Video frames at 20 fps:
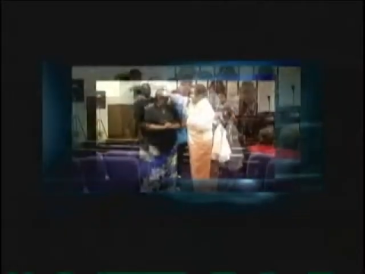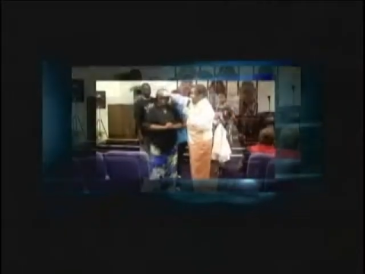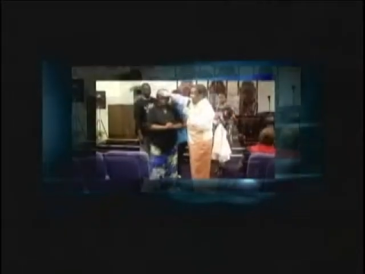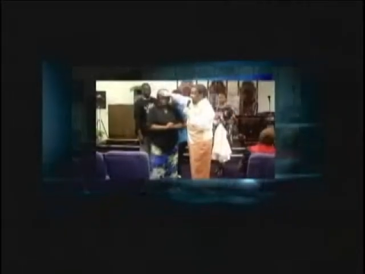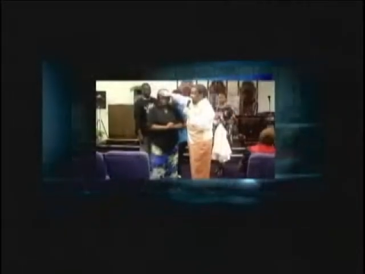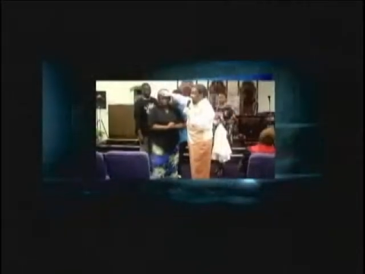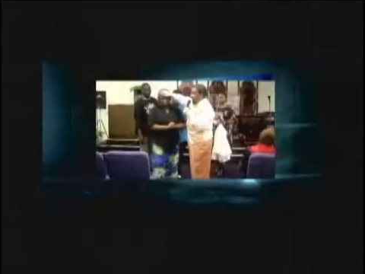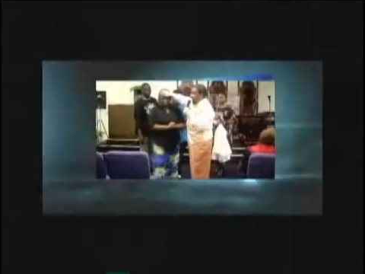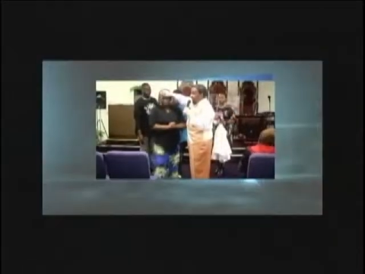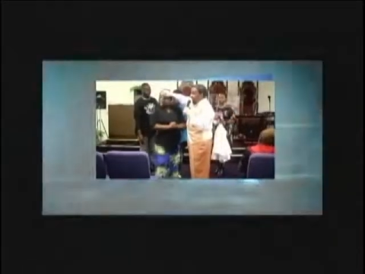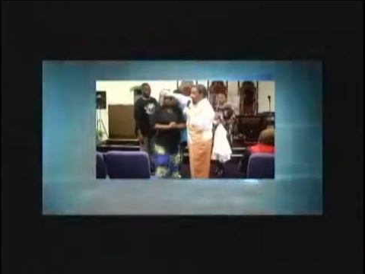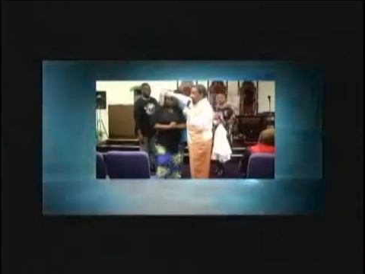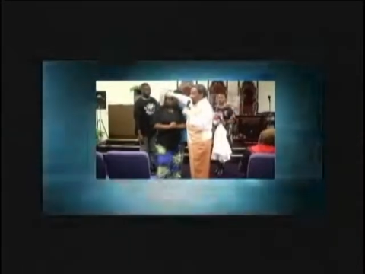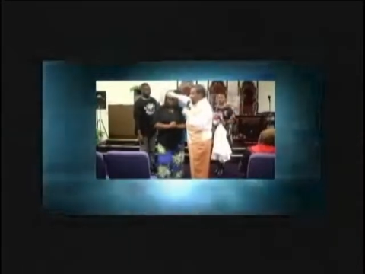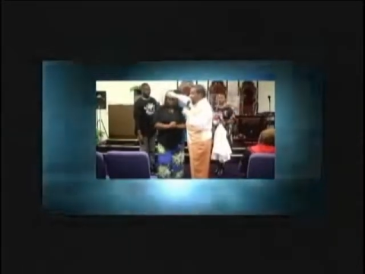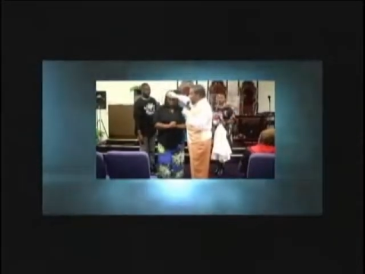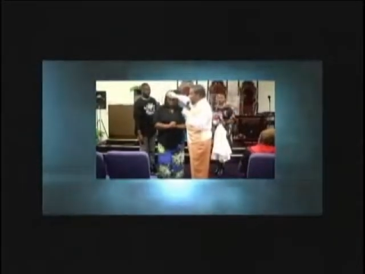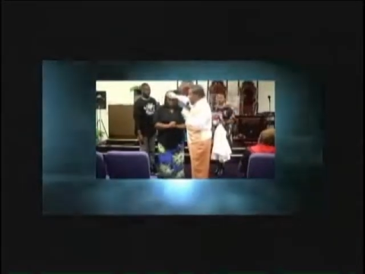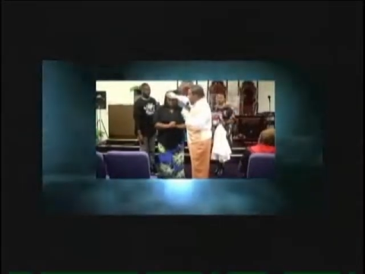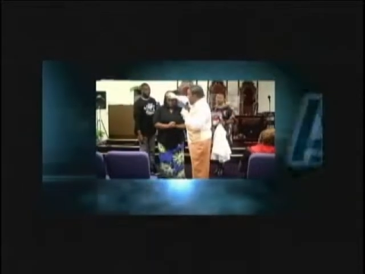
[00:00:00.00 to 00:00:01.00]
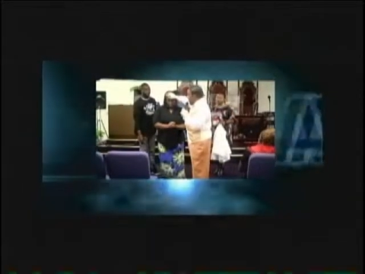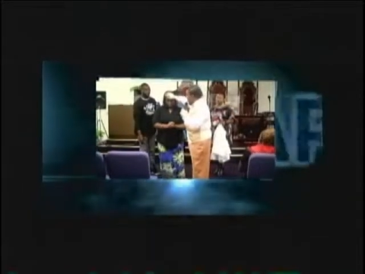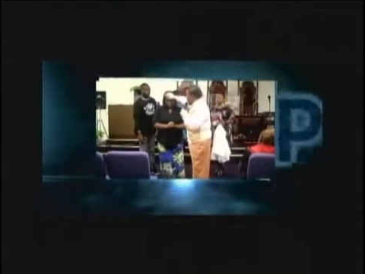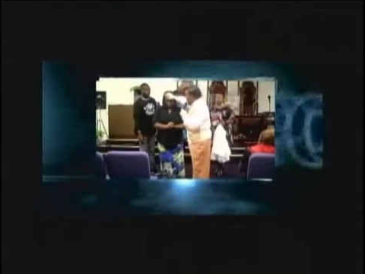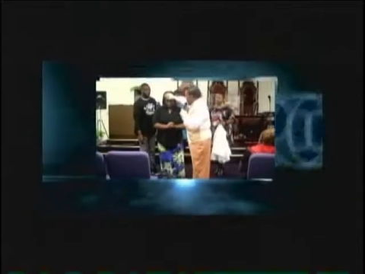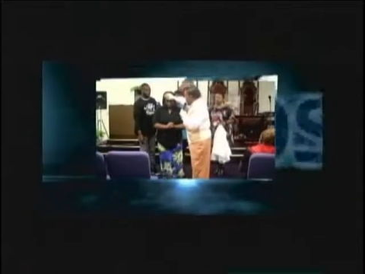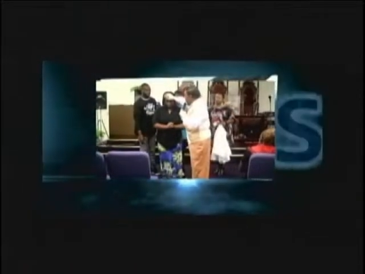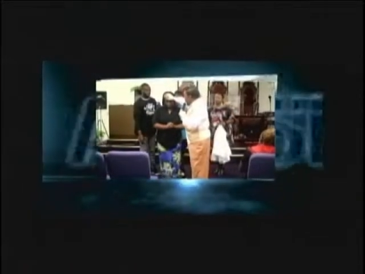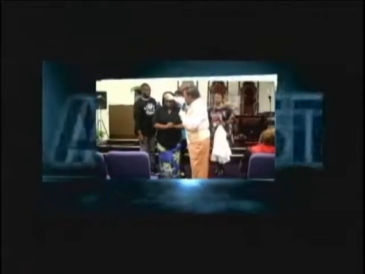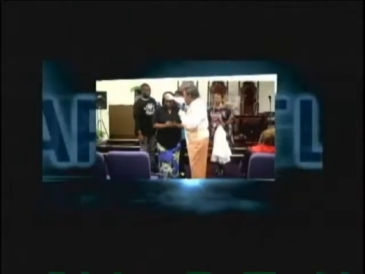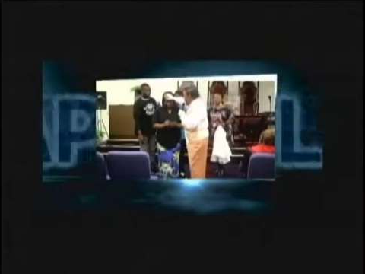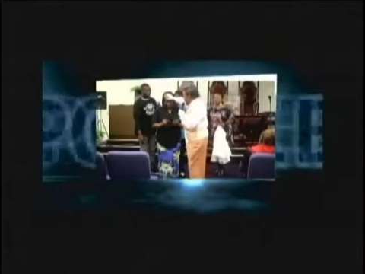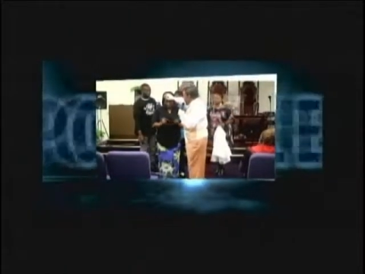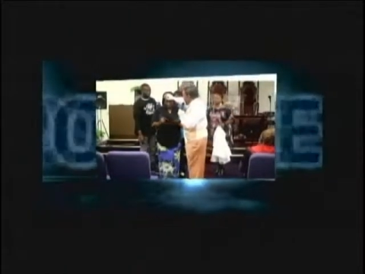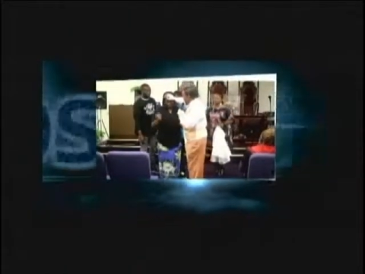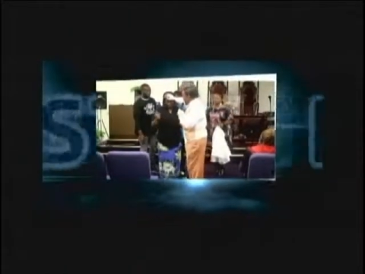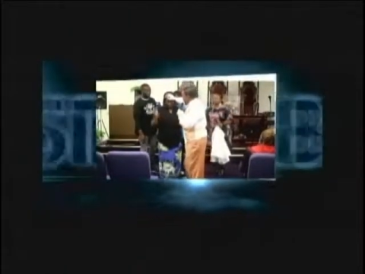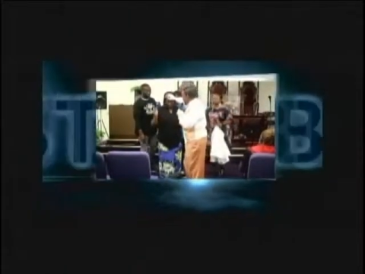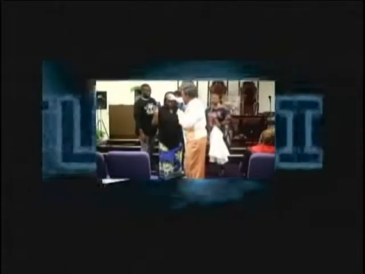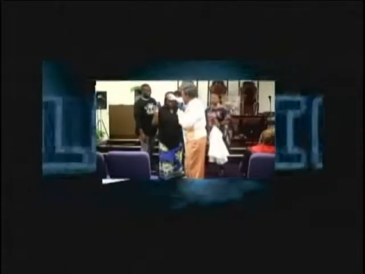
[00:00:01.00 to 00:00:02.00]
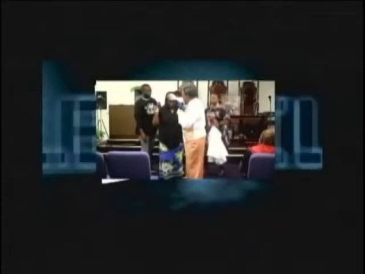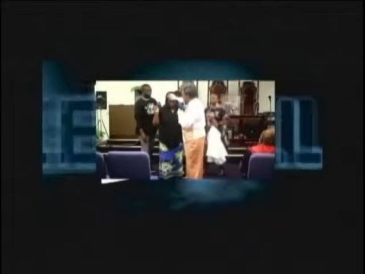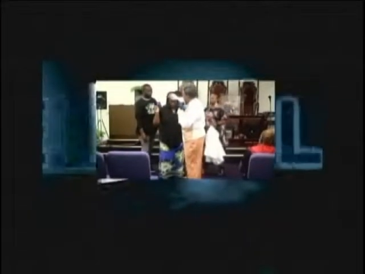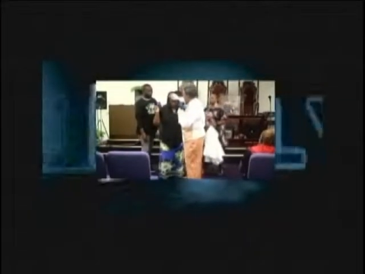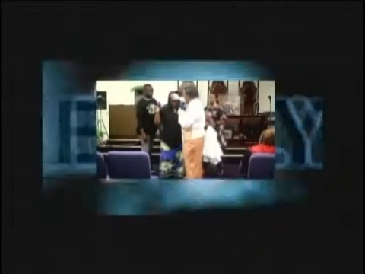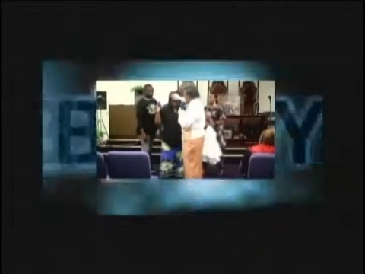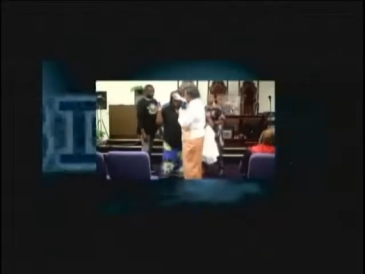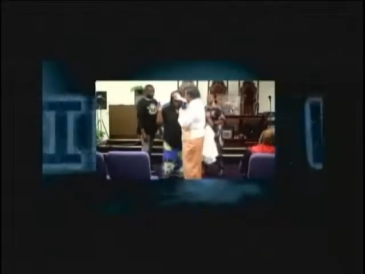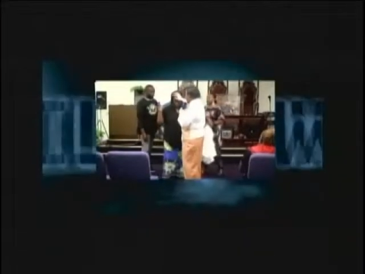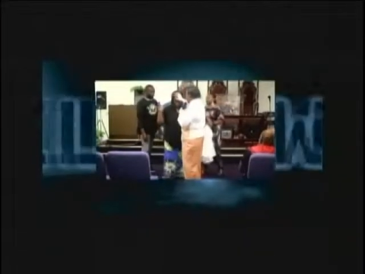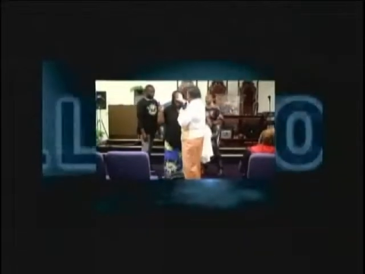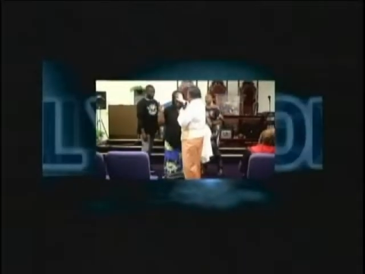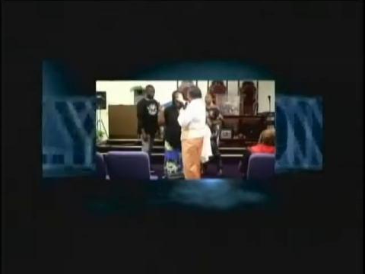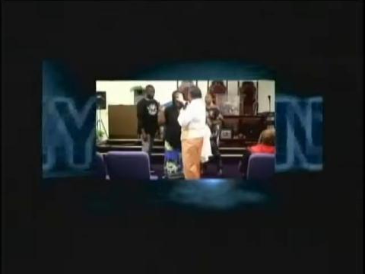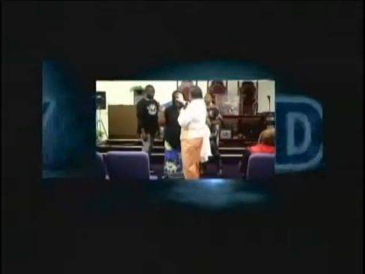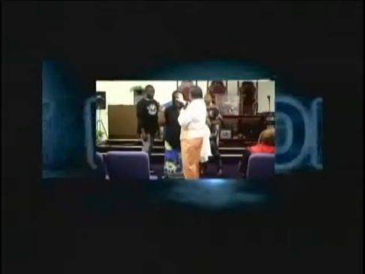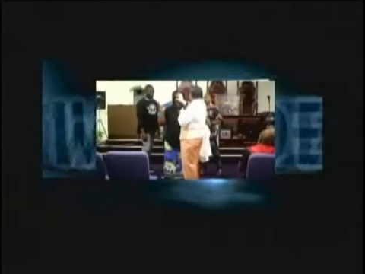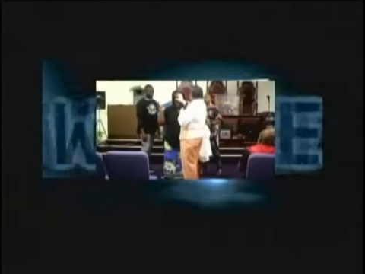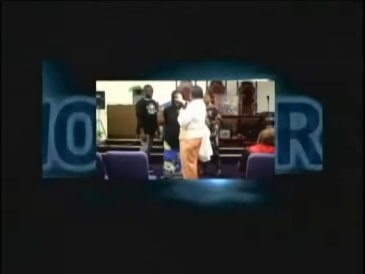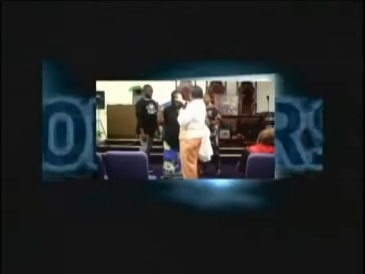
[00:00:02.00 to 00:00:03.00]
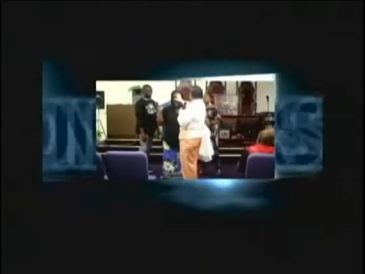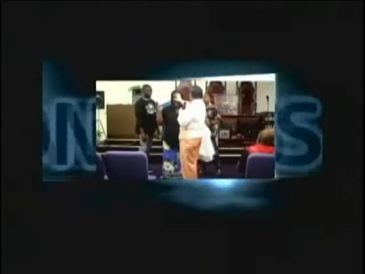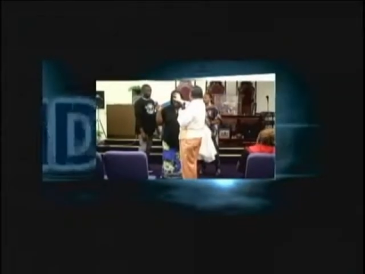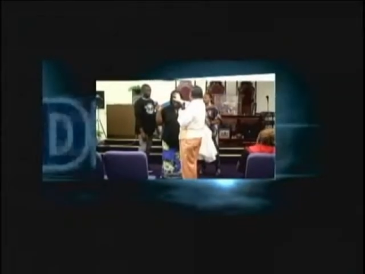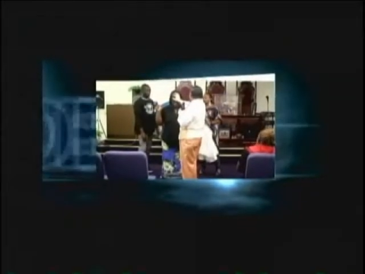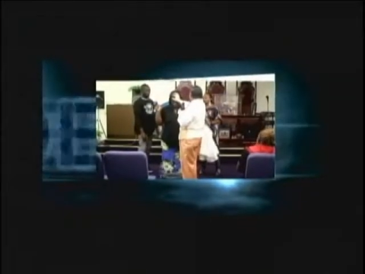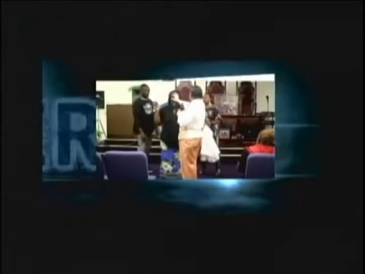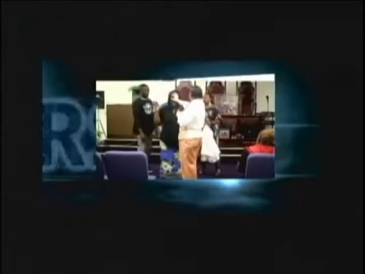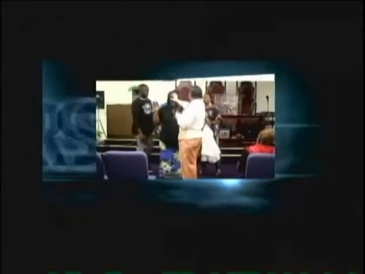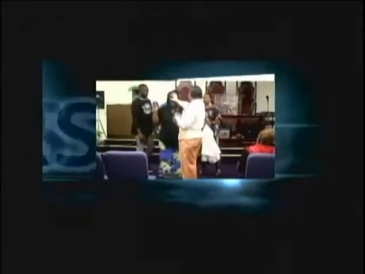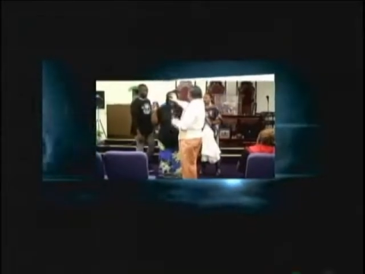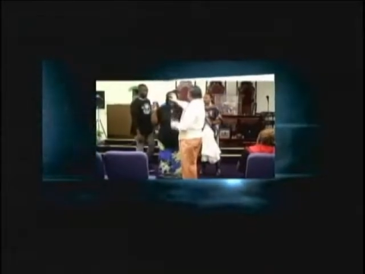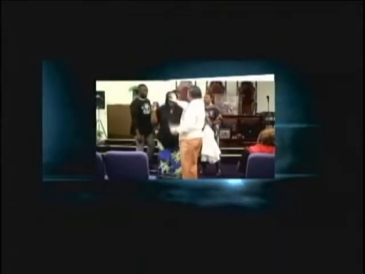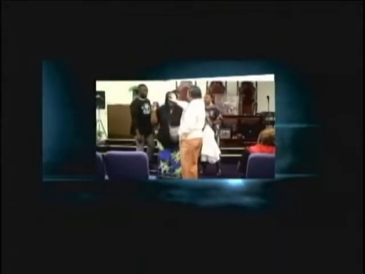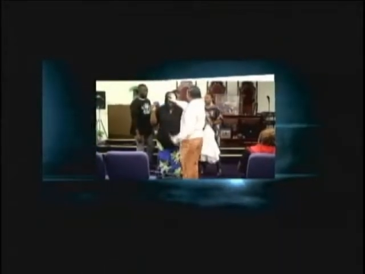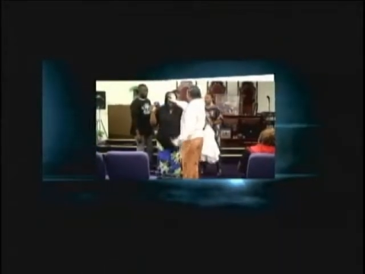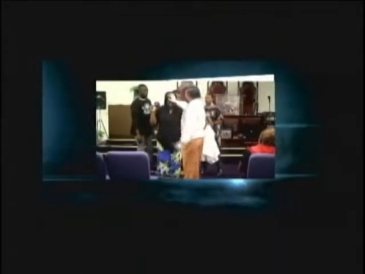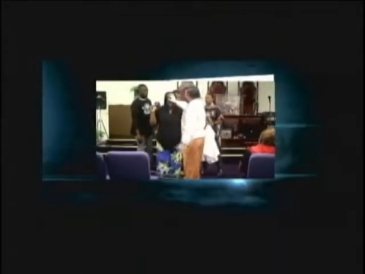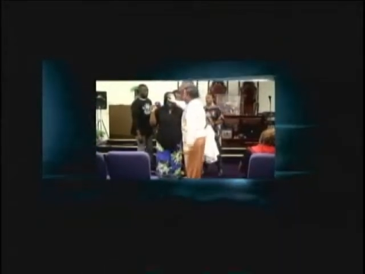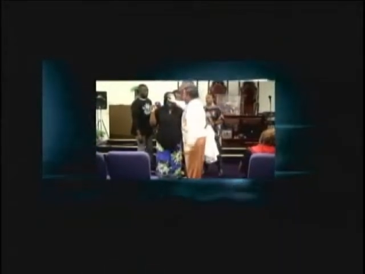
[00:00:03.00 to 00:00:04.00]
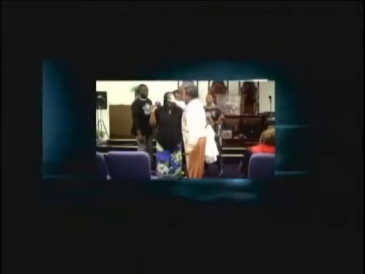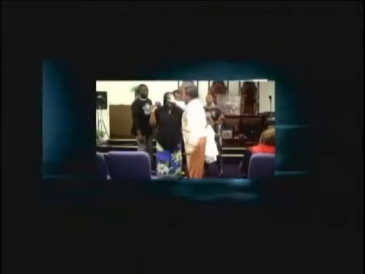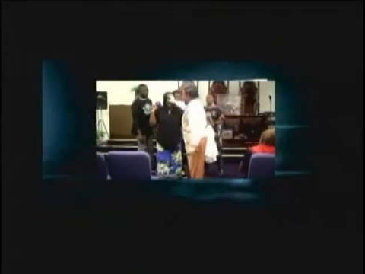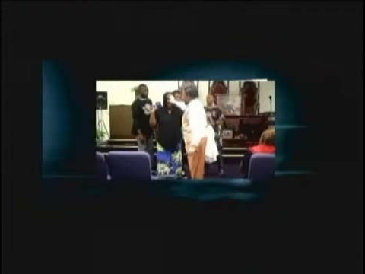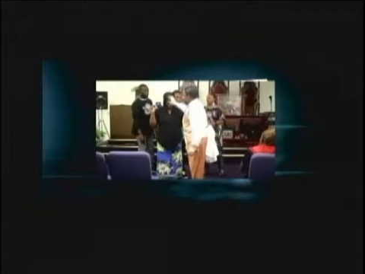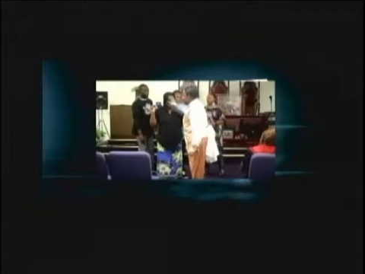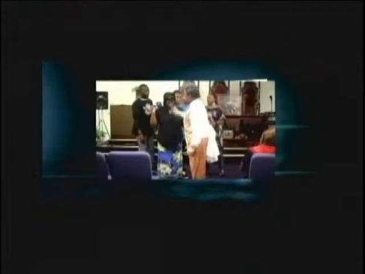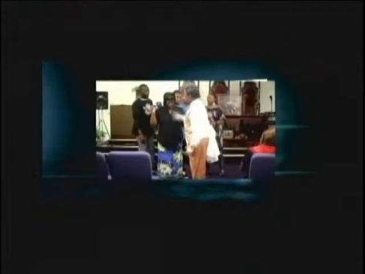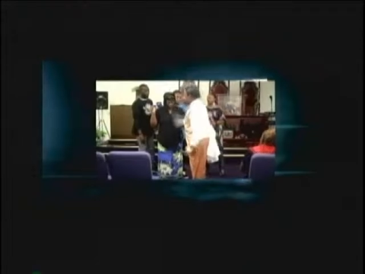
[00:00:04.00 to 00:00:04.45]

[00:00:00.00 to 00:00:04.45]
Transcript: Nobody's mouth can be seen.